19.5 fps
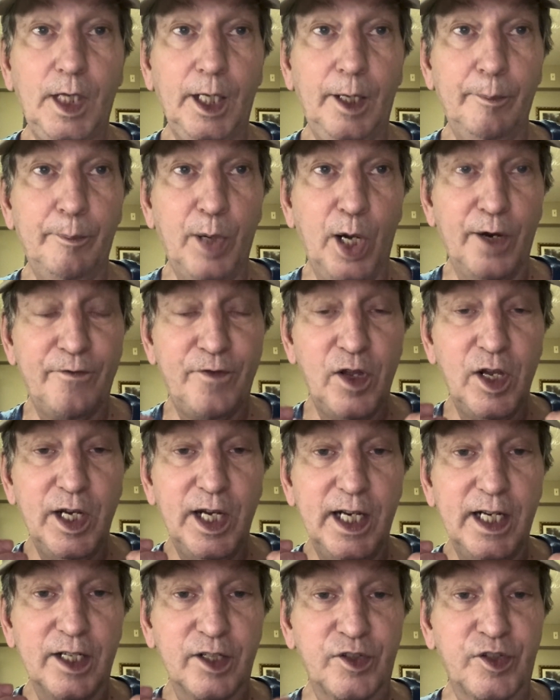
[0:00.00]
But if you
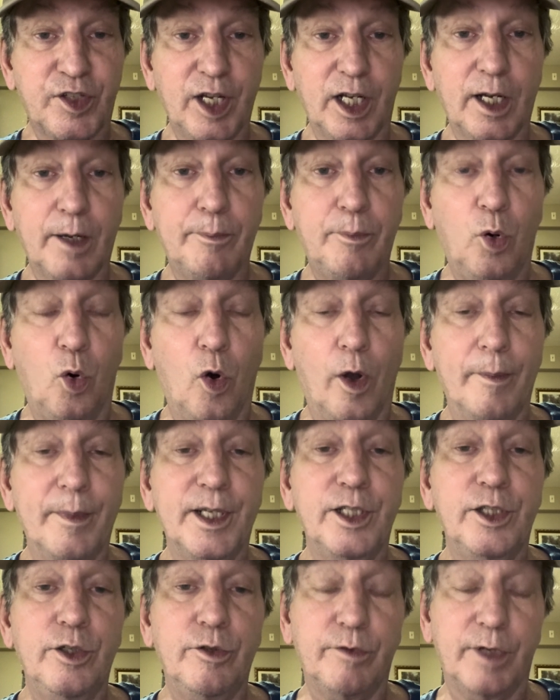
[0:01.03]
need a sick
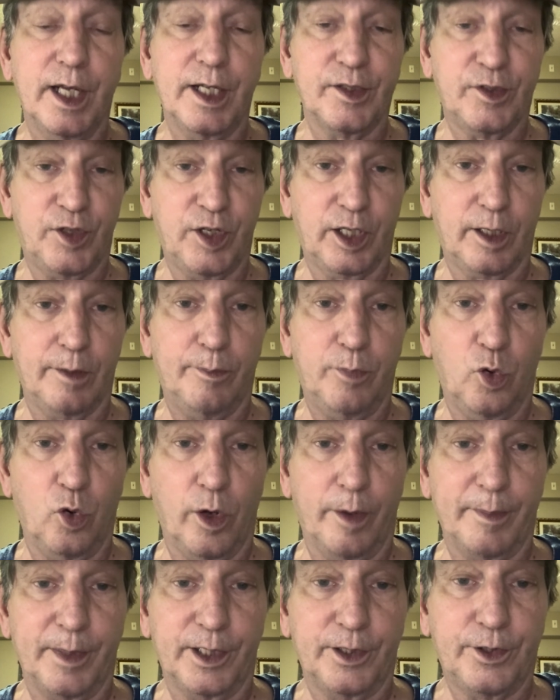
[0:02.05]
appointment, you can get sick
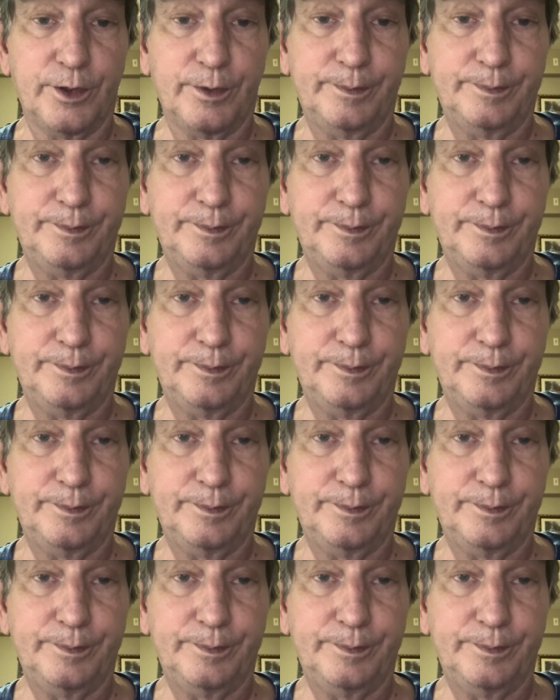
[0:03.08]
appointments.